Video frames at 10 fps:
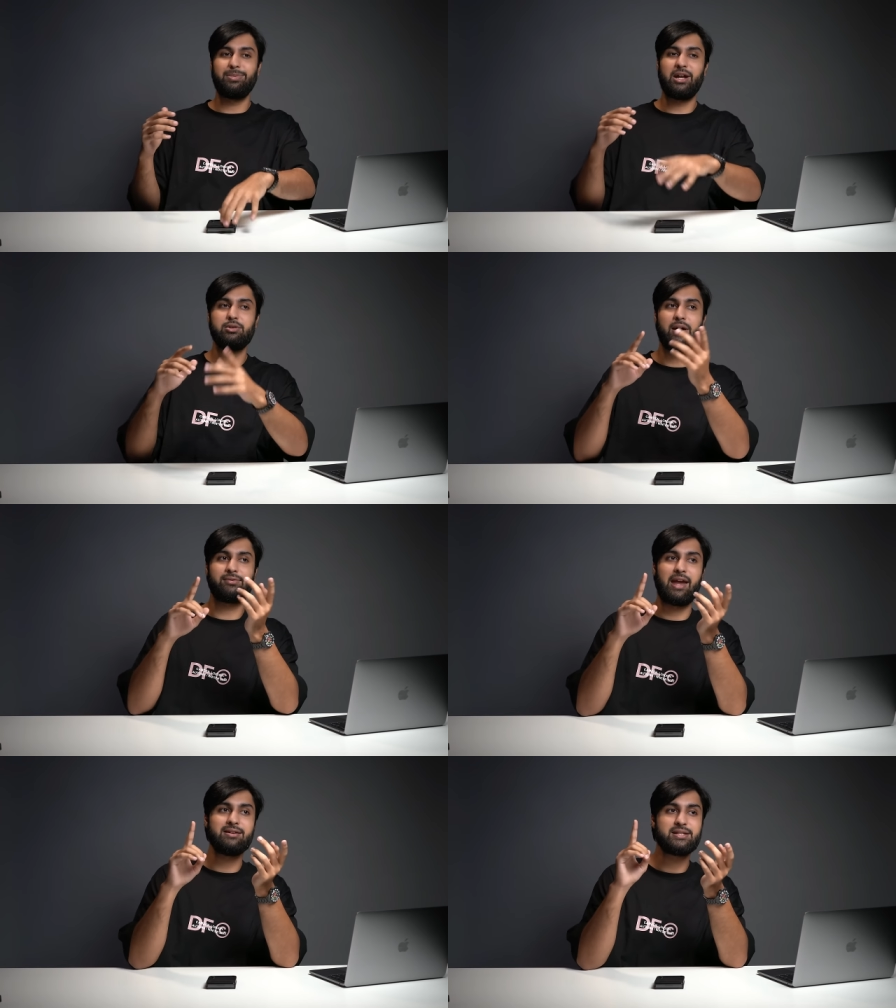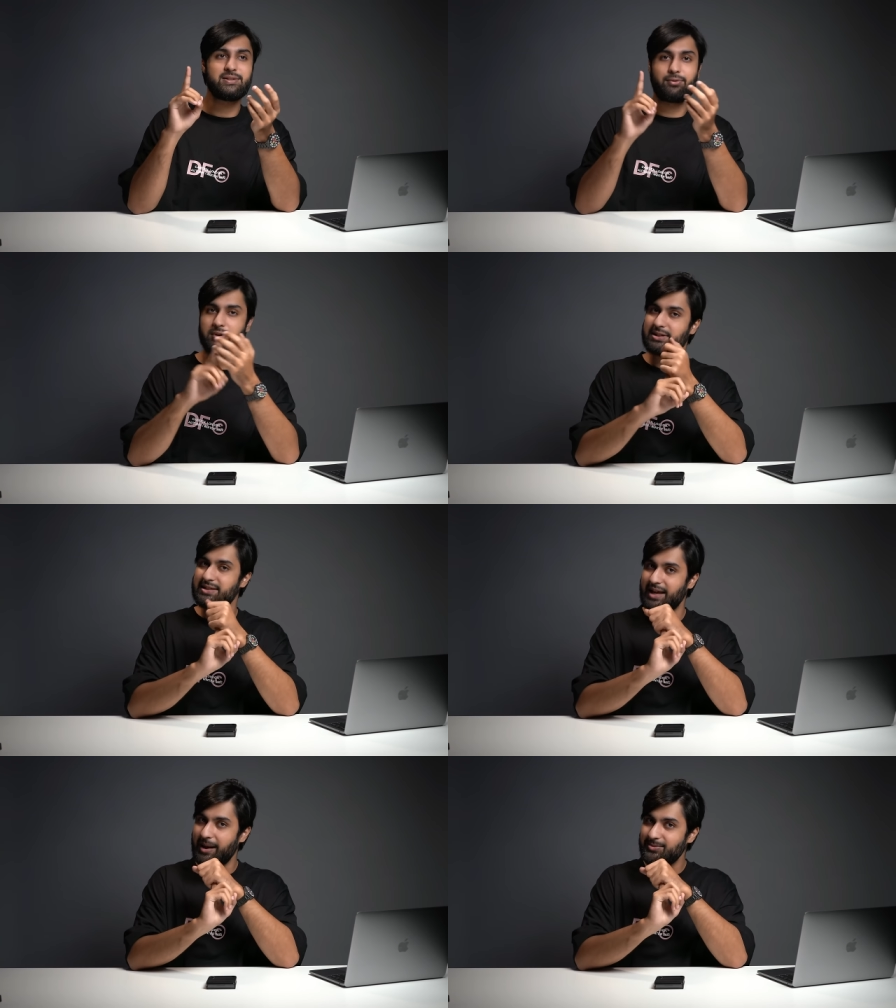but I do have cases for the
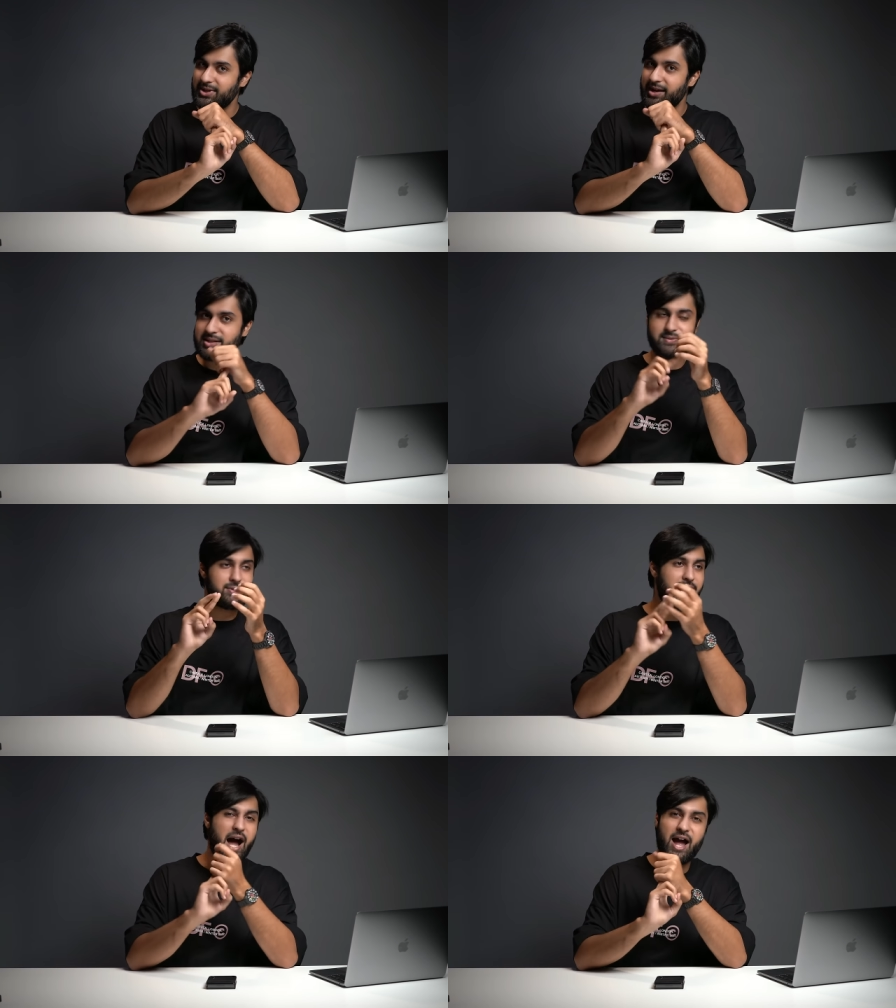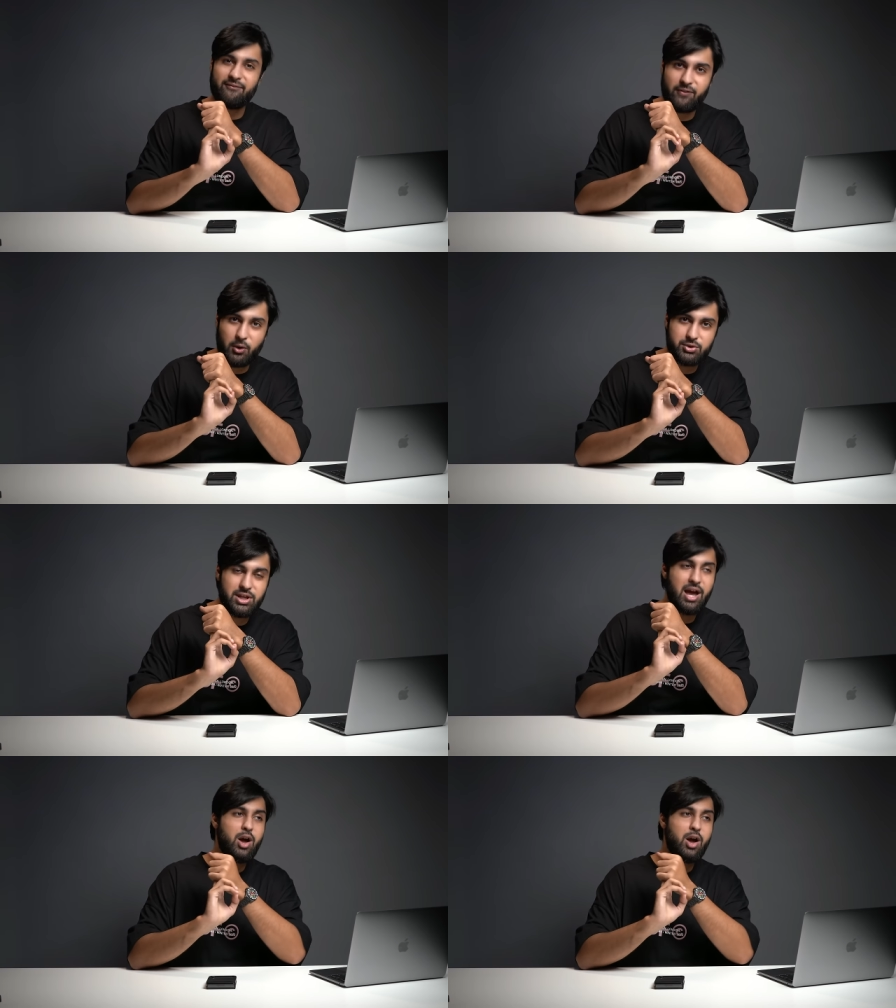Samsungs, for the iPhones.